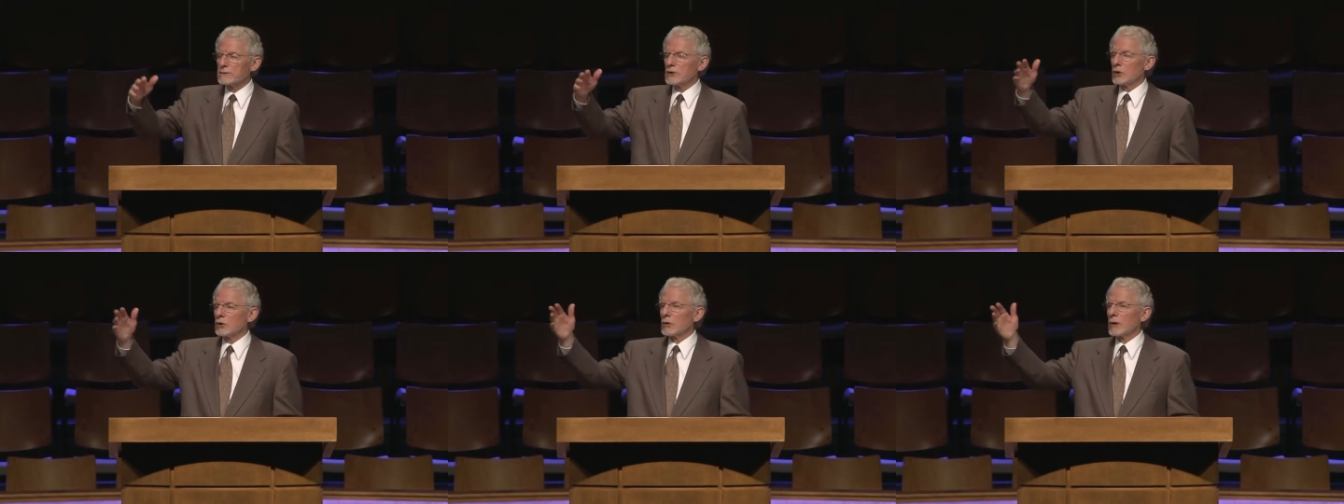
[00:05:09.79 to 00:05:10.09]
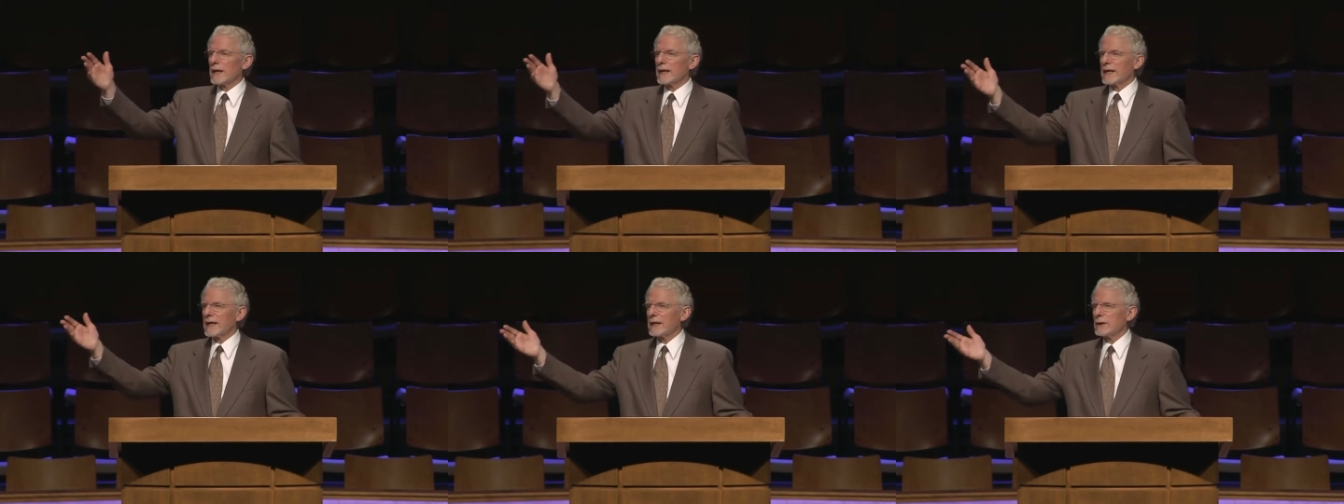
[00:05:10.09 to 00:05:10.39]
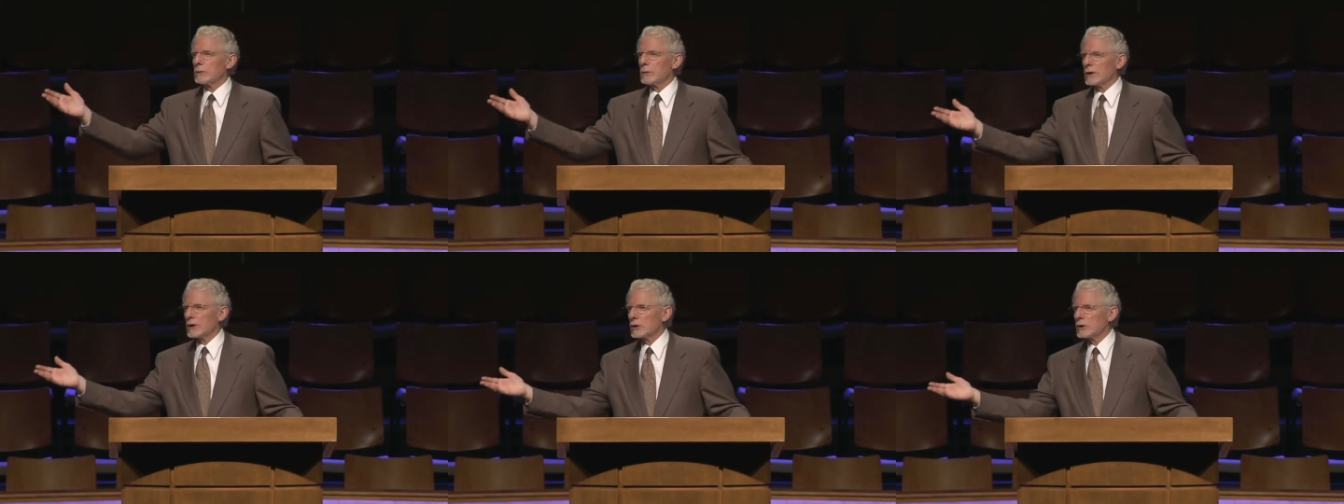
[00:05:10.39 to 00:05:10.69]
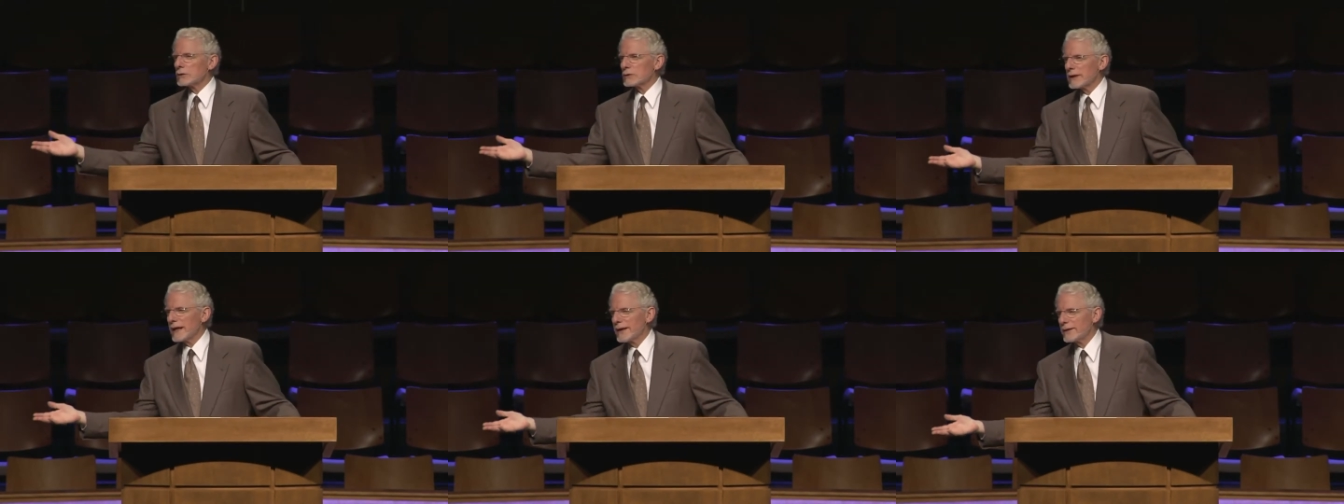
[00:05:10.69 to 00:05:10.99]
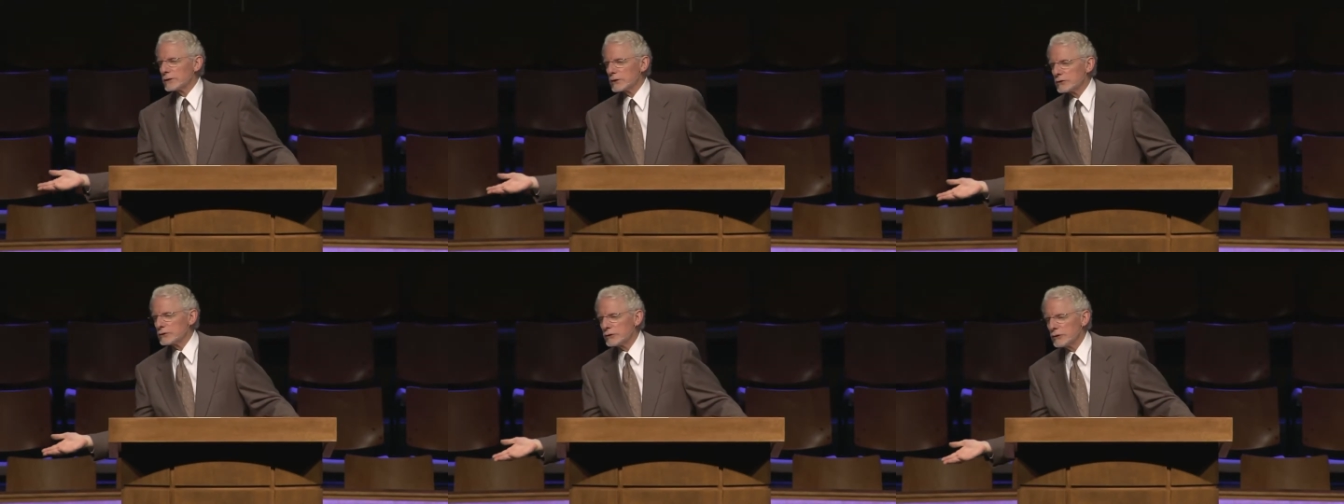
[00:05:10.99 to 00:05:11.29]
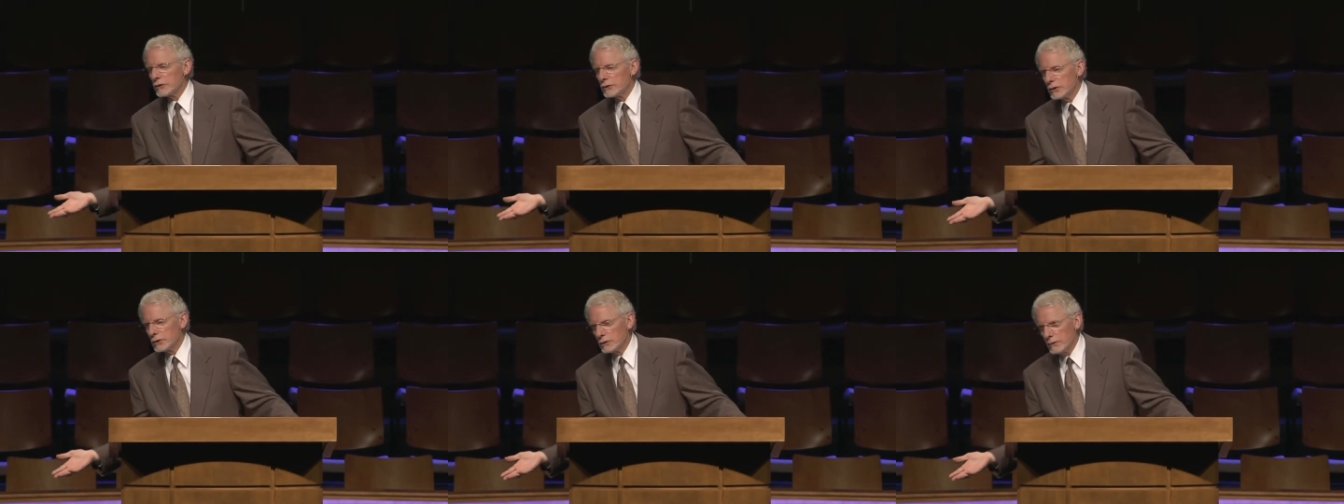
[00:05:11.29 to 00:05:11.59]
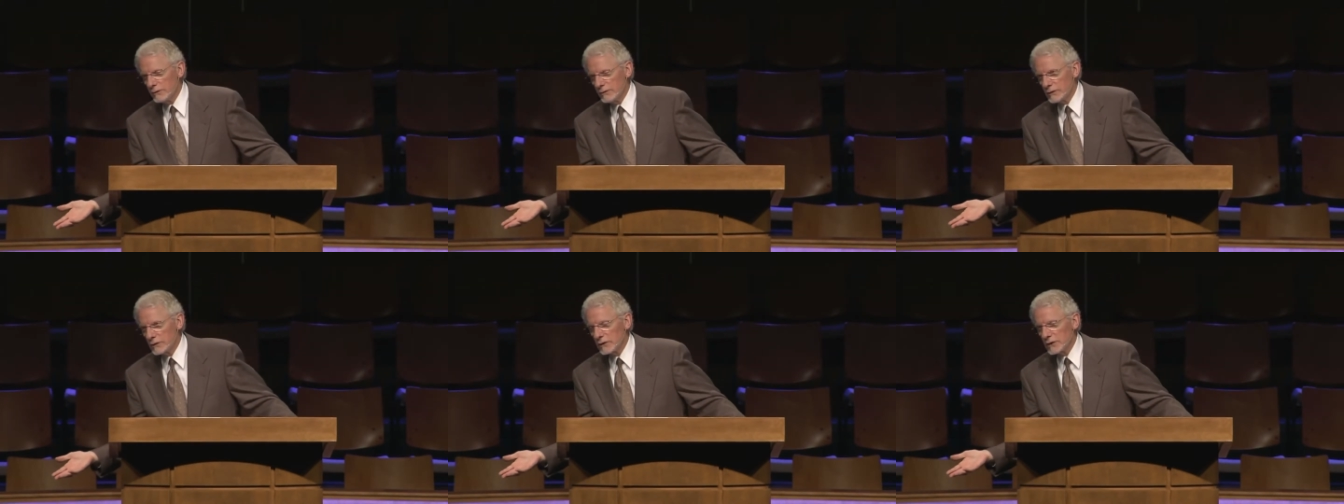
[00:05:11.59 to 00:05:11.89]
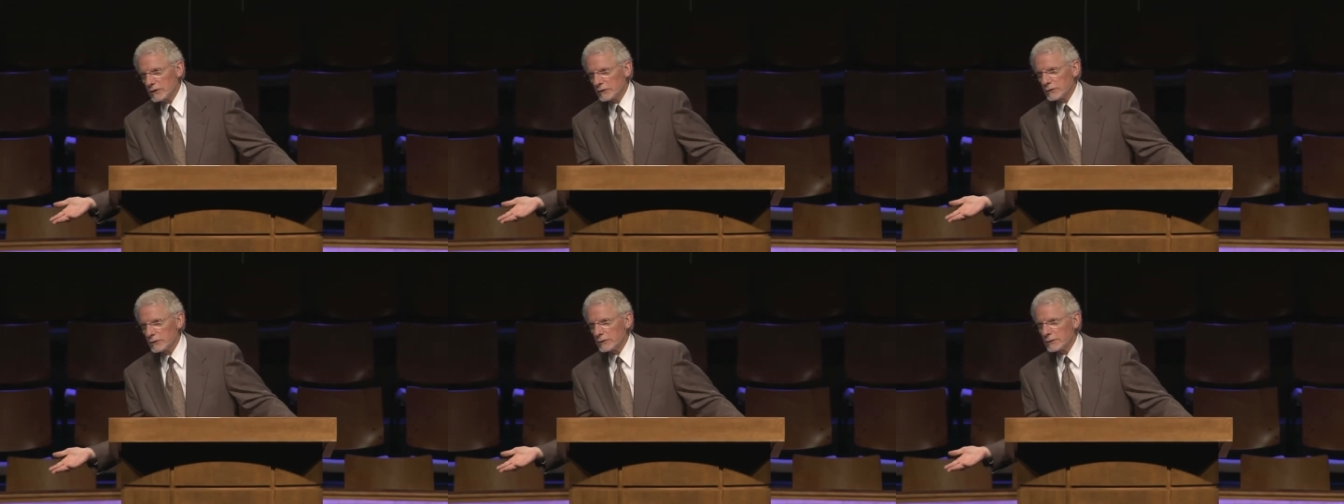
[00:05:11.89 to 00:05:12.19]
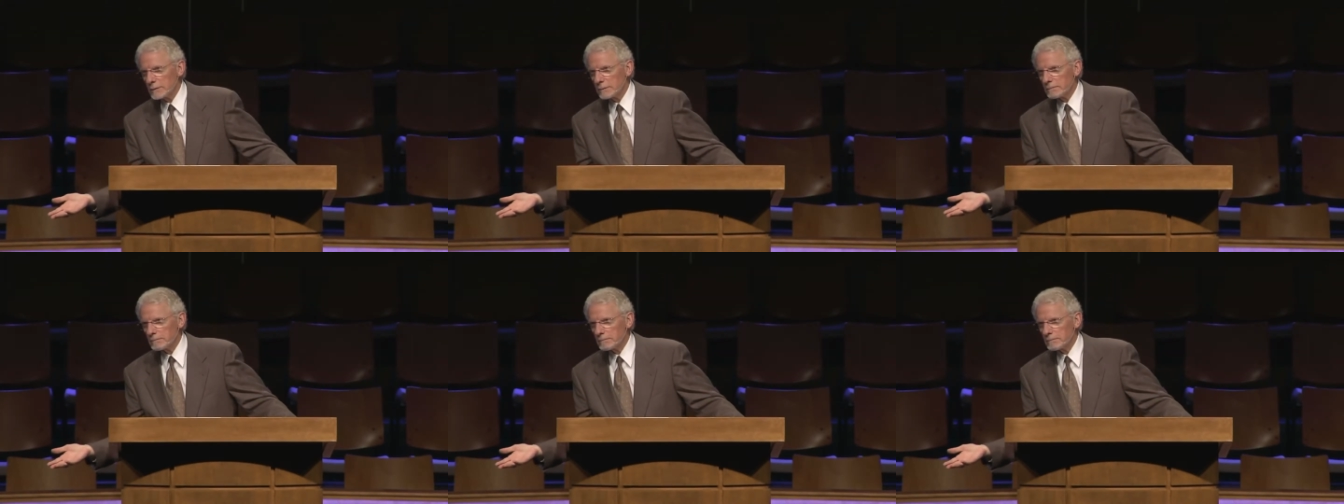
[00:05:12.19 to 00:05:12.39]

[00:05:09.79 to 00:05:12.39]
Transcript: don't let anyone look down on your youthfulness.